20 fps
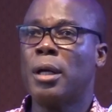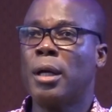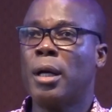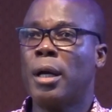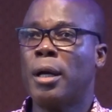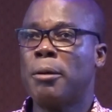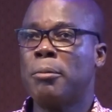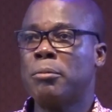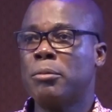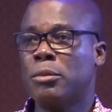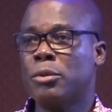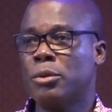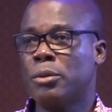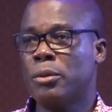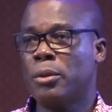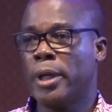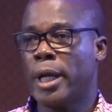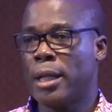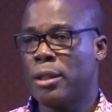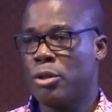
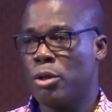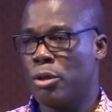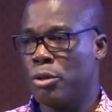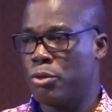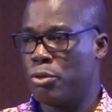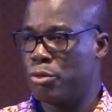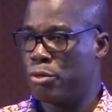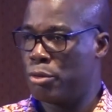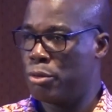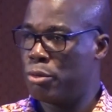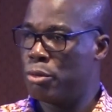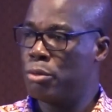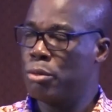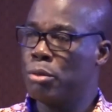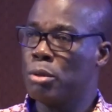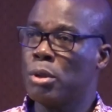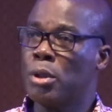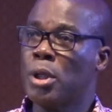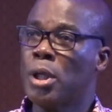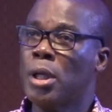You get
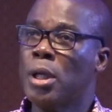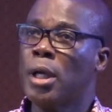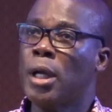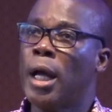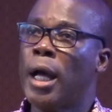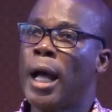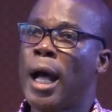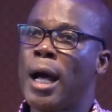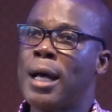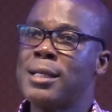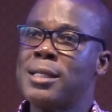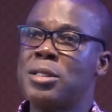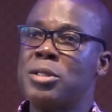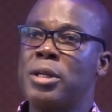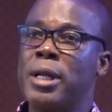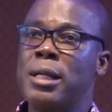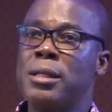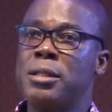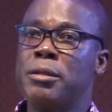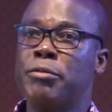onto our
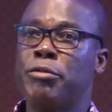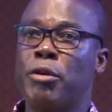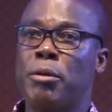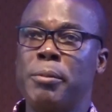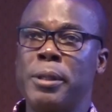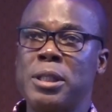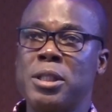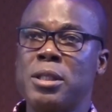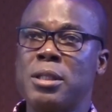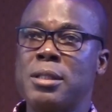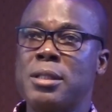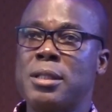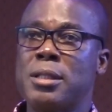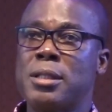student information